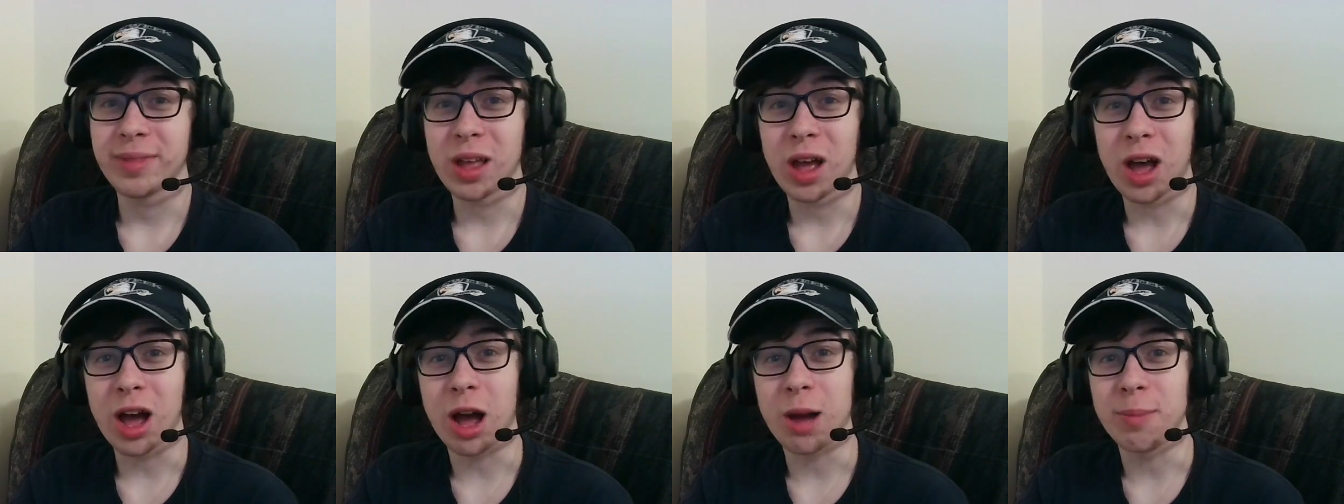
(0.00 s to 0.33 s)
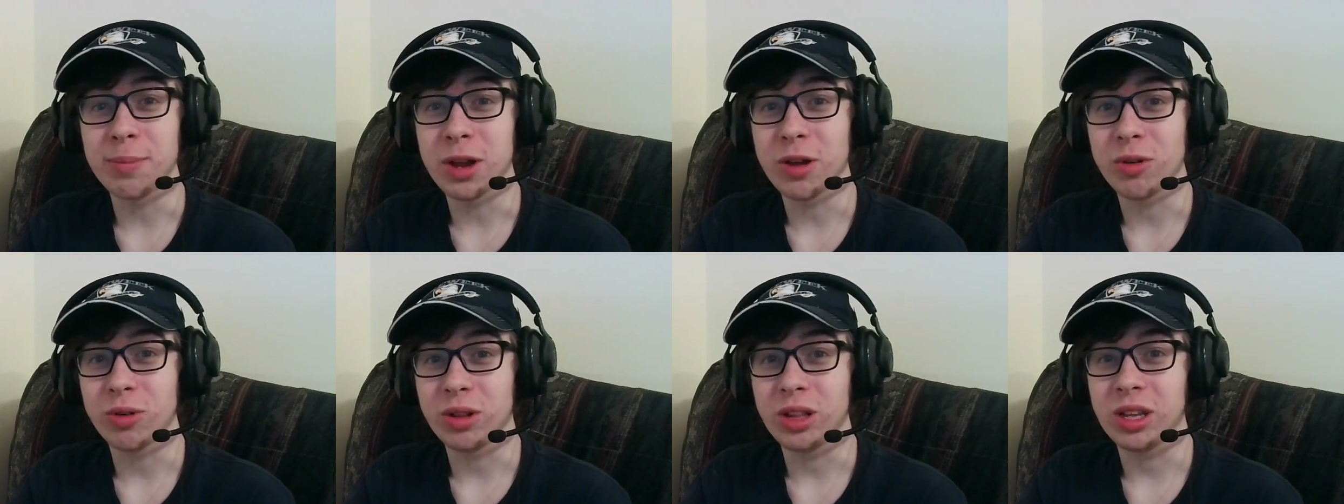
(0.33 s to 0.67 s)
I'm
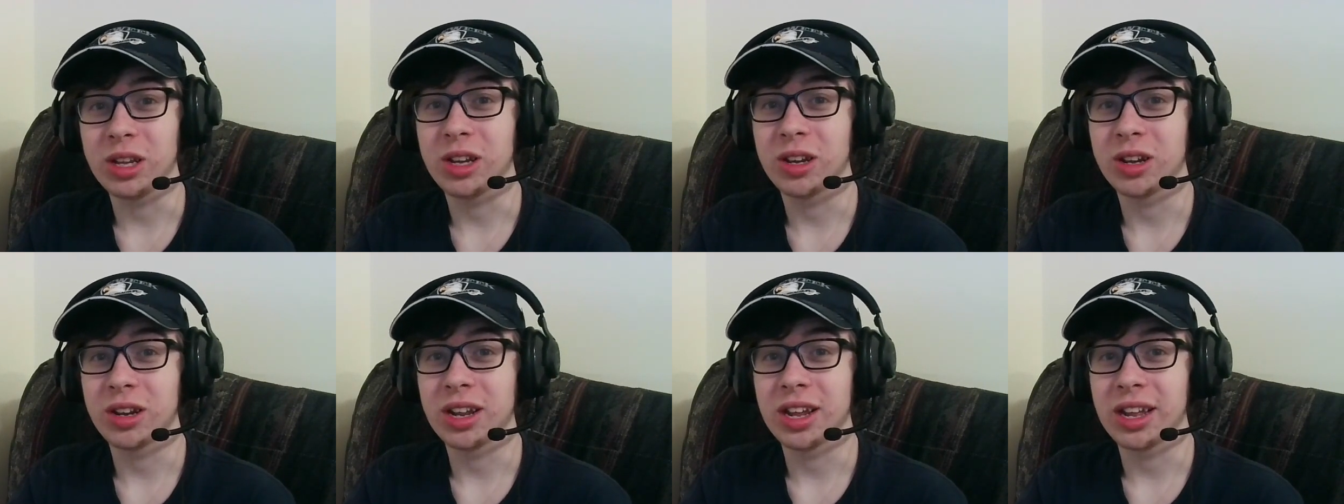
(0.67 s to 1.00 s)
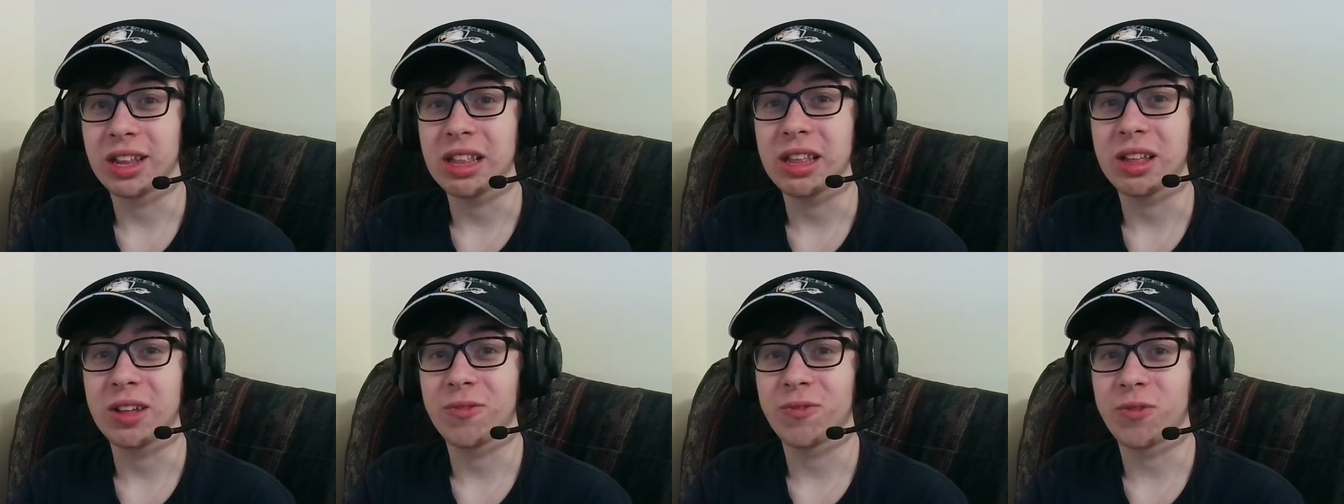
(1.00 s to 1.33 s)
not really good at
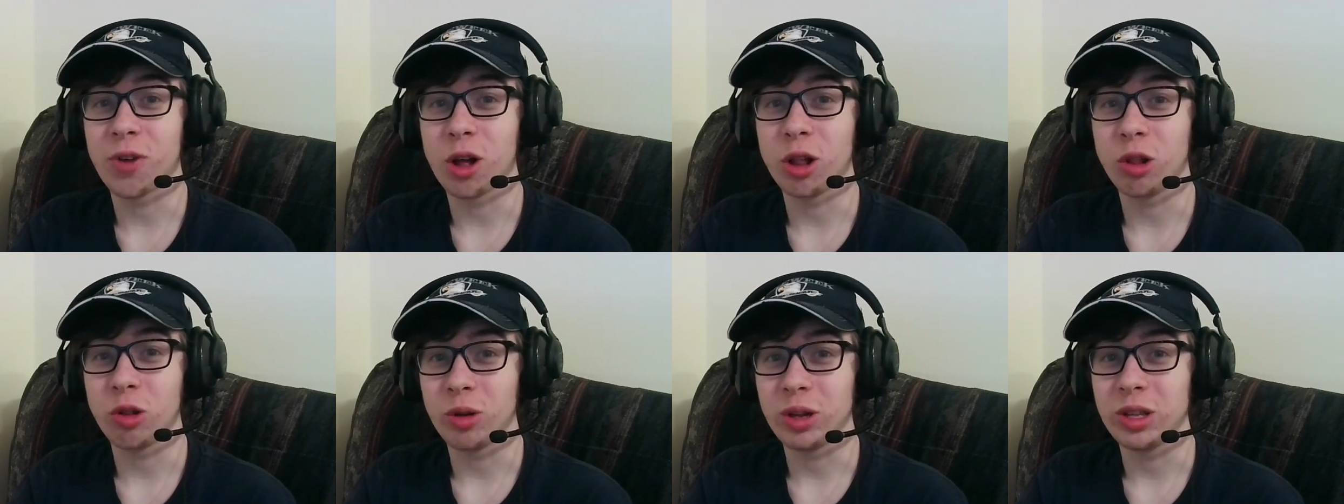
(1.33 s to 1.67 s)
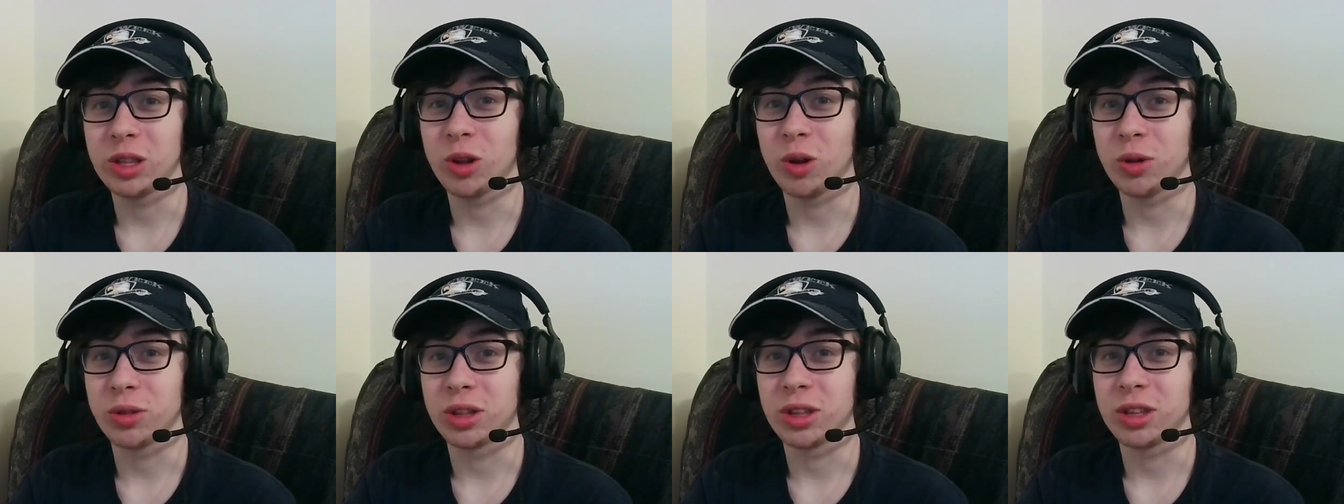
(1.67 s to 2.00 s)
following
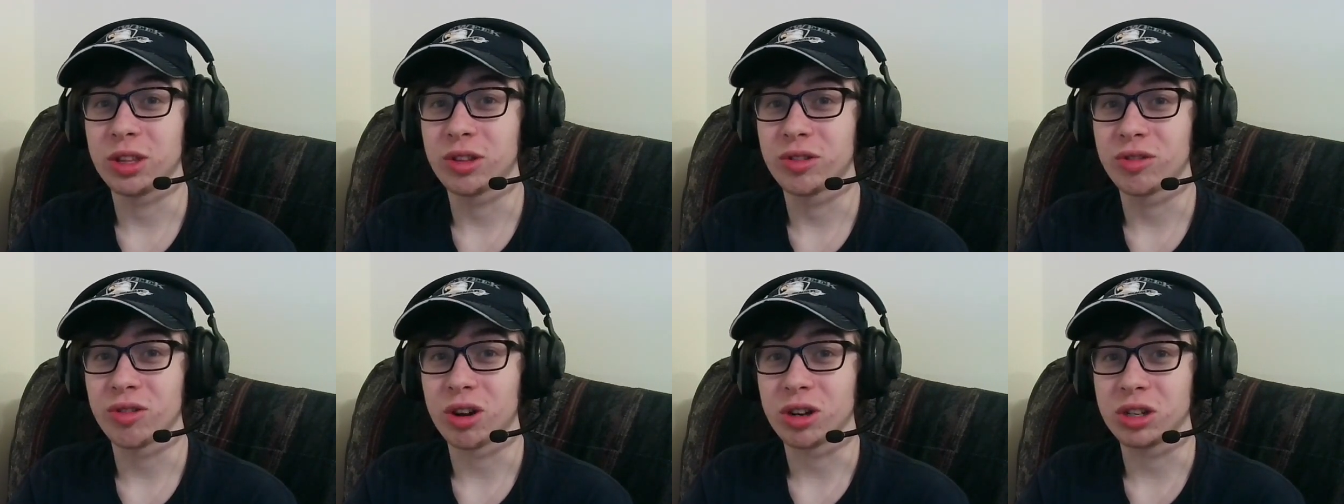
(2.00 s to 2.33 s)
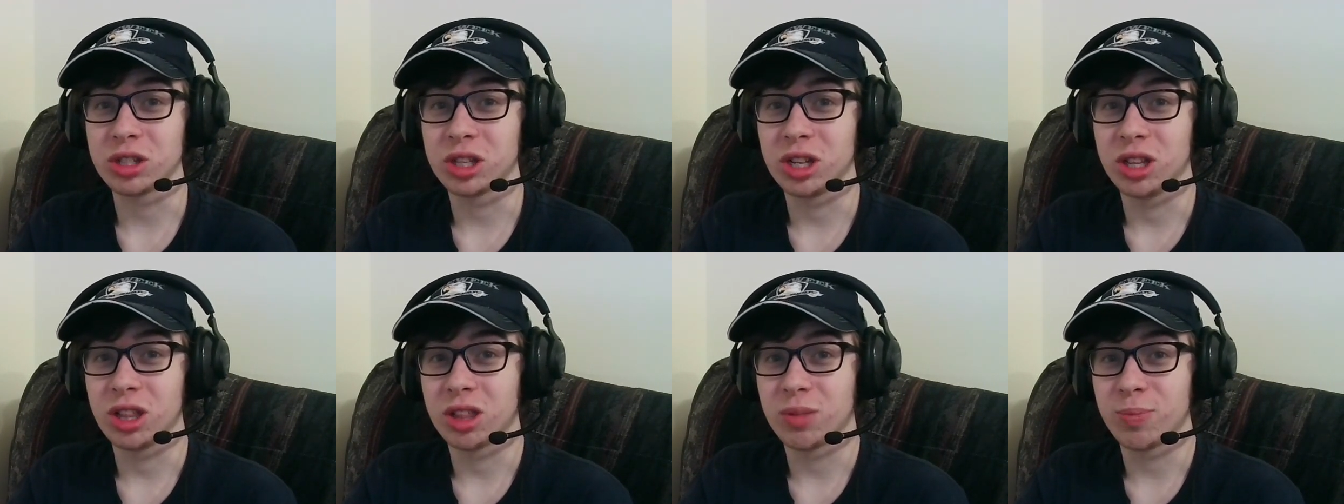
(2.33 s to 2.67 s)
those
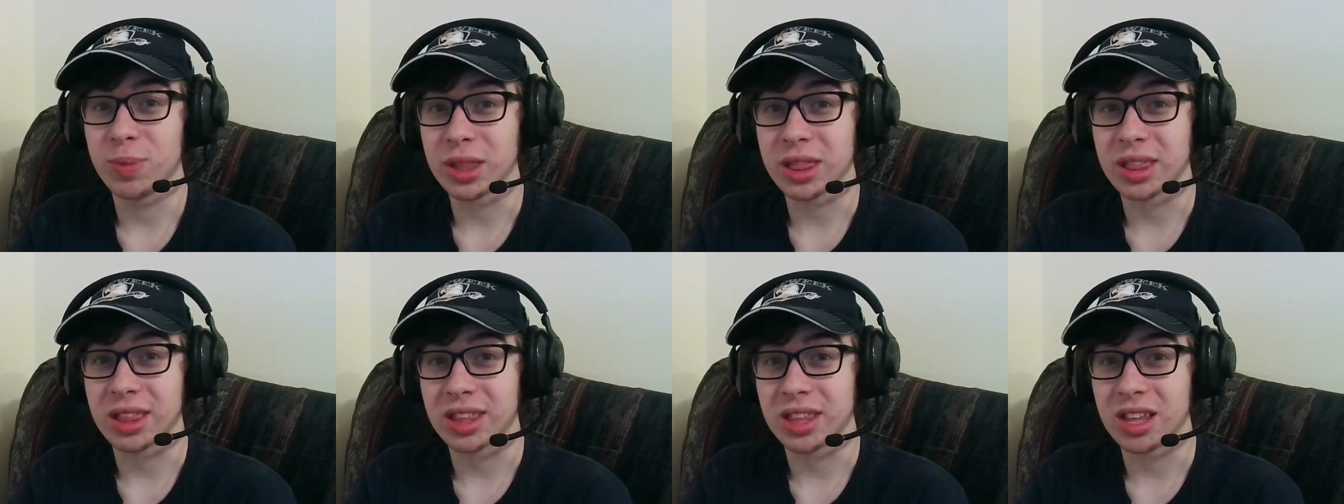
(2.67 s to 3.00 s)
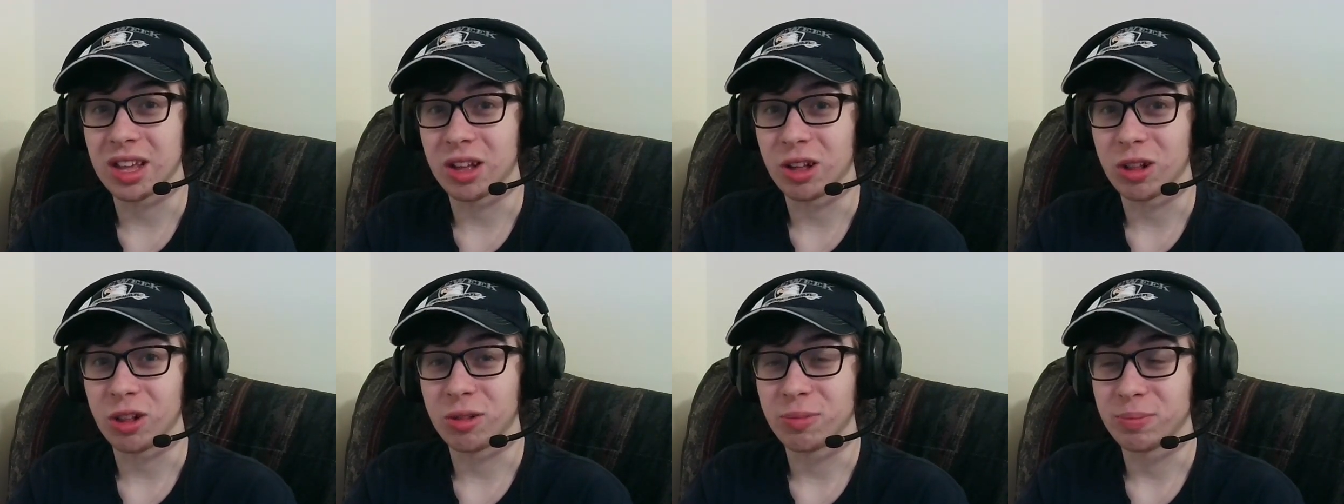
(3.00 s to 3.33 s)
instructions, but
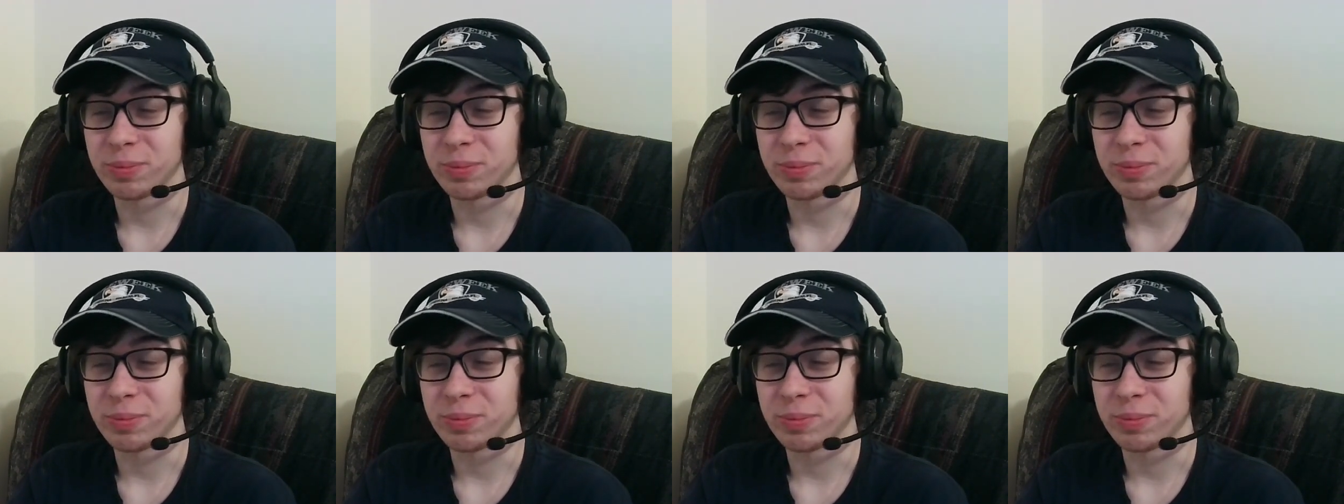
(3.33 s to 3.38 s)
still.